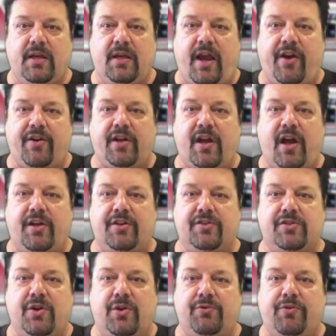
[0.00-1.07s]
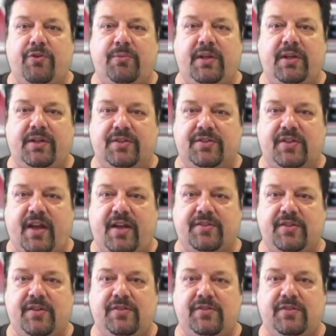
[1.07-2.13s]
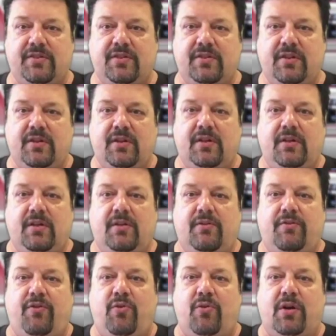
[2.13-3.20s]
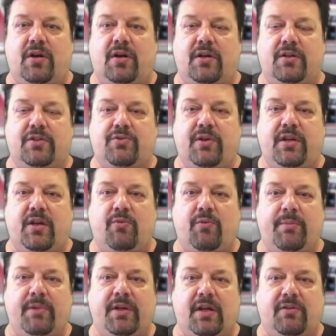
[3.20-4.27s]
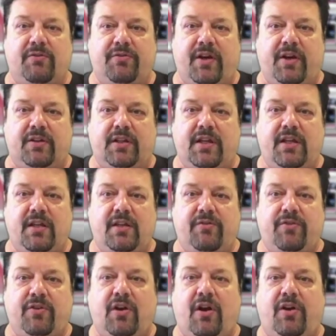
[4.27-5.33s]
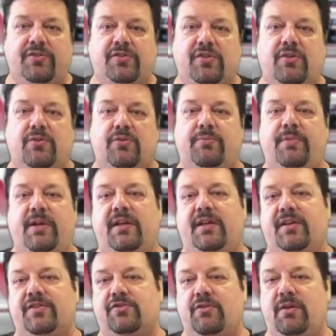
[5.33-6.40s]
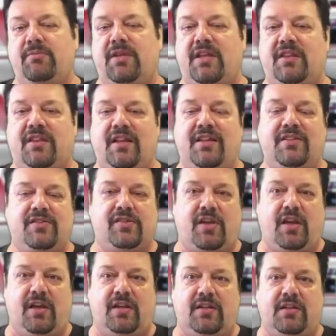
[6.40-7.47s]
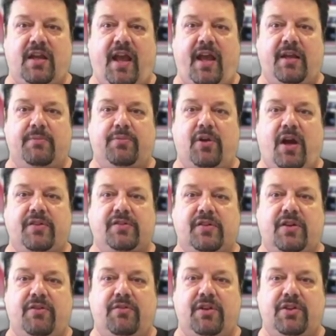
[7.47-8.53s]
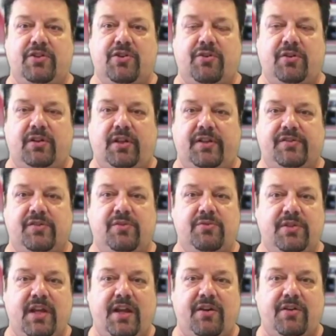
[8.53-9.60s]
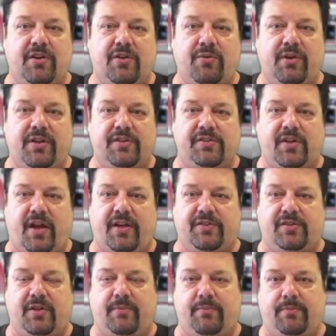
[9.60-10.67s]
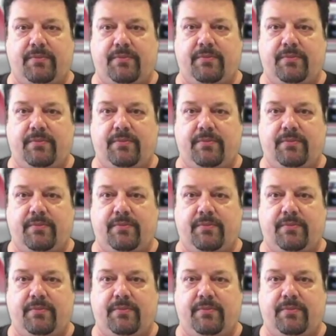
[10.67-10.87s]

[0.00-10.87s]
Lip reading: Erdogan is known for being a sexist, for treating women unfairly, for also being extremely thin-skinned and prosecuting journalists who dare to criticize him.